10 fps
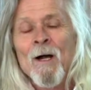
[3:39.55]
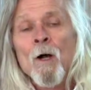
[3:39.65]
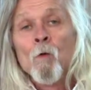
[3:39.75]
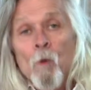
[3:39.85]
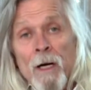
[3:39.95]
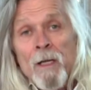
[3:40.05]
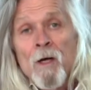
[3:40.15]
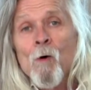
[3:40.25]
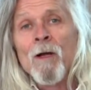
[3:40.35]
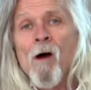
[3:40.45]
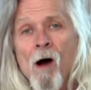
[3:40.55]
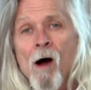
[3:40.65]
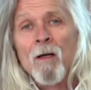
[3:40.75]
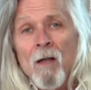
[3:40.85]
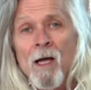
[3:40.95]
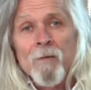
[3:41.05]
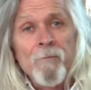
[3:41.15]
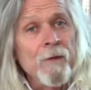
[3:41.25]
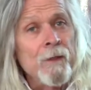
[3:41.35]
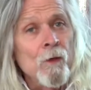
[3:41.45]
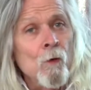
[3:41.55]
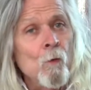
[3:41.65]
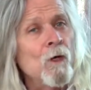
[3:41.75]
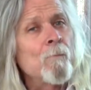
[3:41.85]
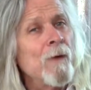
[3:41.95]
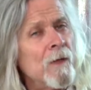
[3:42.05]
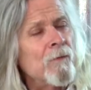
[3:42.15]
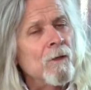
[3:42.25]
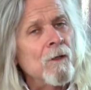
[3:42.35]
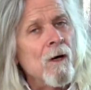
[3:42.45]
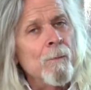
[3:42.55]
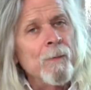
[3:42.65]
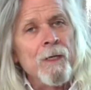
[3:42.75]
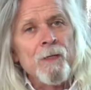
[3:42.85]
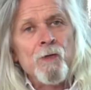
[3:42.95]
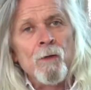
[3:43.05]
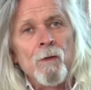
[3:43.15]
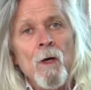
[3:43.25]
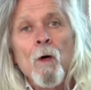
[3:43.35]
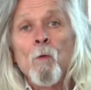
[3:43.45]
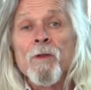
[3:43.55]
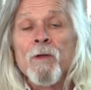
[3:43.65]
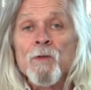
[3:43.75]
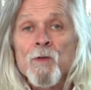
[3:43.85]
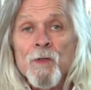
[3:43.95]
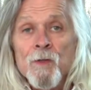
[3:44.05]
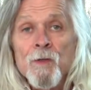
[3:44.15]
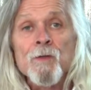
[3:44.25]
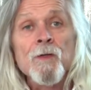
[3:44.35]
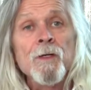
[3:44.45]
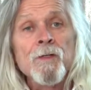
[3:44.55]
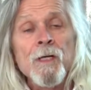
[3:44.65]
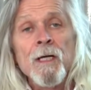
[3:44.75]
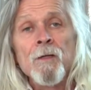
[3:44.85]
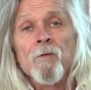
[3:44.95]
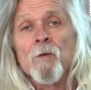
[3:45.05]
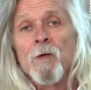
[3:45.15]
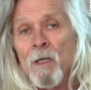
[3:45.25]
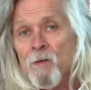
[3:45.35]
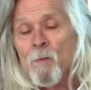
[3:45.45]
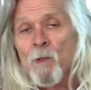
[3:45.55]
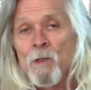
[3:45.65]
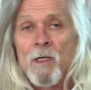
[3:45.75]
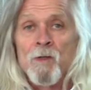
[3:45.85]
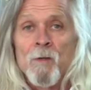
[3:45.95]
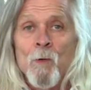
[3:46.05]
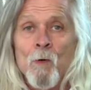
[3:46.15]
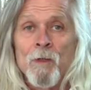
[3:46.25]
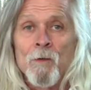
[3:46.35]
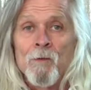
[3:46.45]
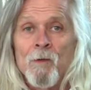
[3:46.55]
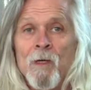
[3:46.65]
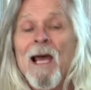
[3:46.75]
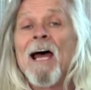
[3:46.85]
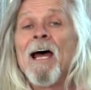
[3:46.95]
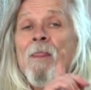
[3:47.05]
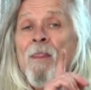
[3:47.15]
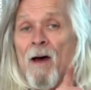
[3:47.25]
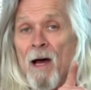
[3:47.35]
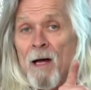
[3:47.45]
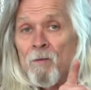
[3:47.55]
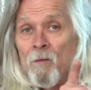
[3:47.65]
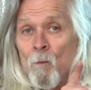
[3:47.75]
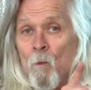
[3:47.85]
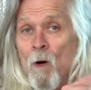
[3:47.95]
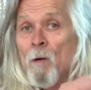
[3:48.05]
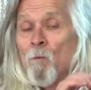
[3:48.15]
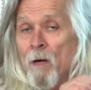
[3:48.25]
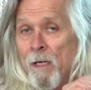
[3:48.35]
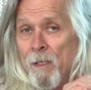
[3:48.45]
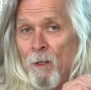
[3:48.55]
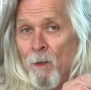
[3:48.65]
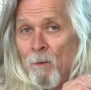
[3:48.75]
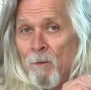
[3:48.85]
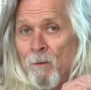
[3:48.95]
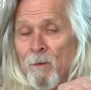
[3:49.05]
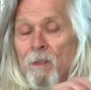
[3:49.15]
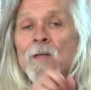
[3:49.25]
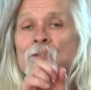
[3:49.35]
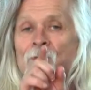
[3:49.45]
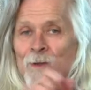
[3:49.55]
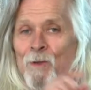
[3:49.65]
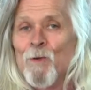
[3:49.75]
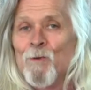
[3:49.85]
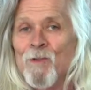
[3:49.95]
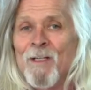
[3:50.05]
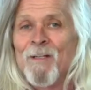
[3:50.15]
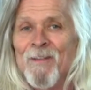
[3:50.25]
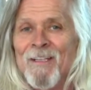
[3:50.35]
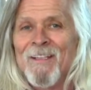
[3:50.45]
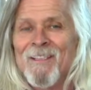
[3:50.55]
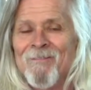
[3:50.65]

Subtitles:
Radio and online video work best in combination, with consistency attained through customer testimonials. And that's why radio is the new TV.